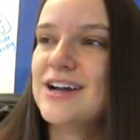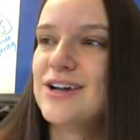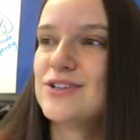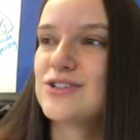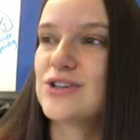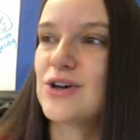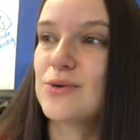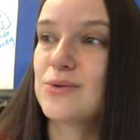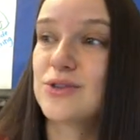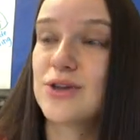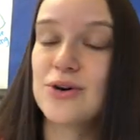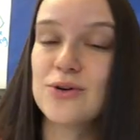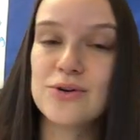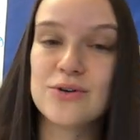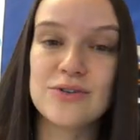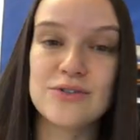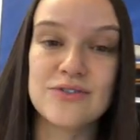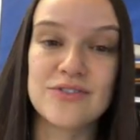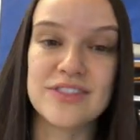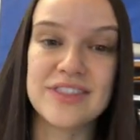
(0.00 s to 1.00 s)
So
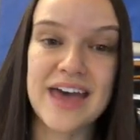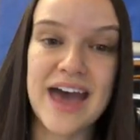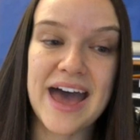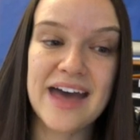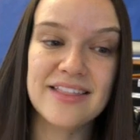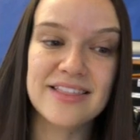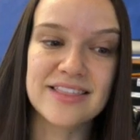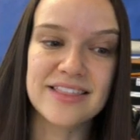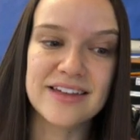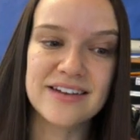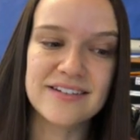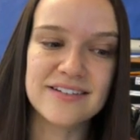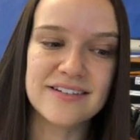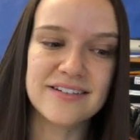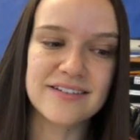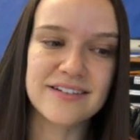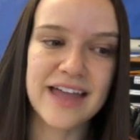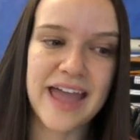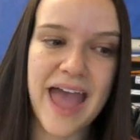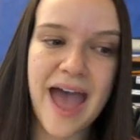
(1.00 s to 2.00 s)
though that
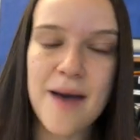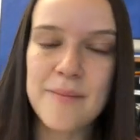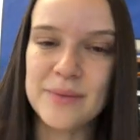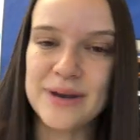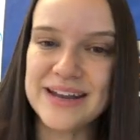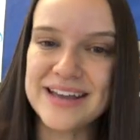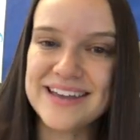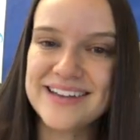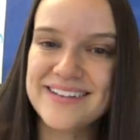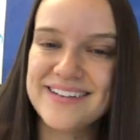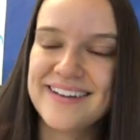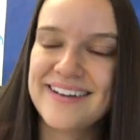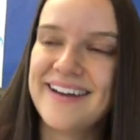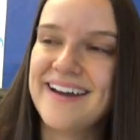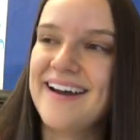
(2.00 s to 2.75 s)
little cabinet